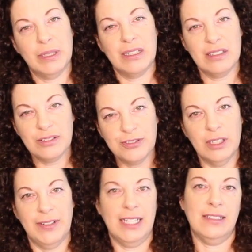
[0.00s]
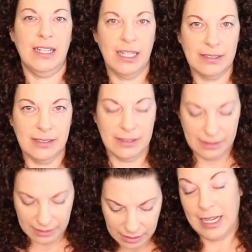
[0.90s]
because it's full of
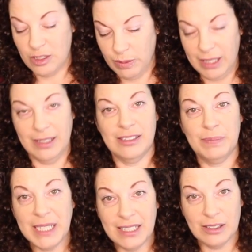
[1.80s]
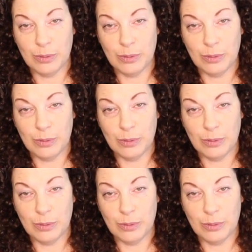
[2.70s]
antioxidants, as well as beans,